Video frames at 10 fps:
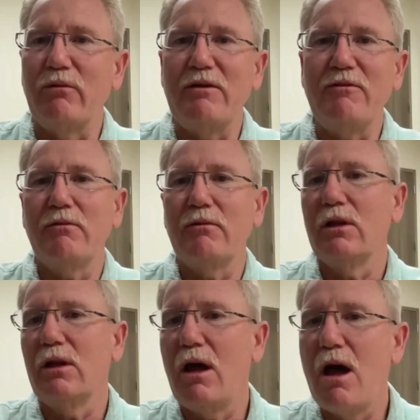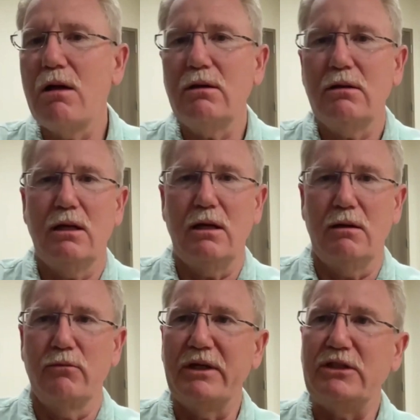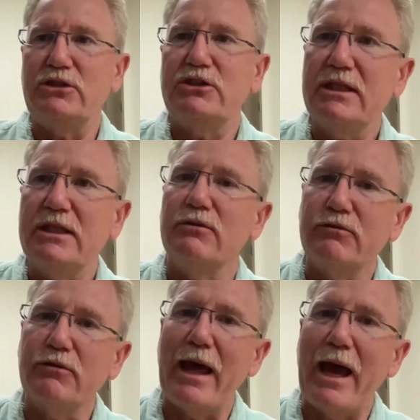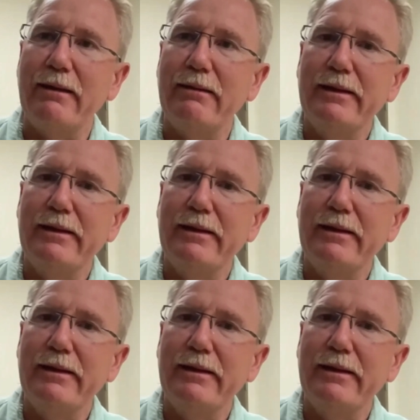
We've long reached signal for that.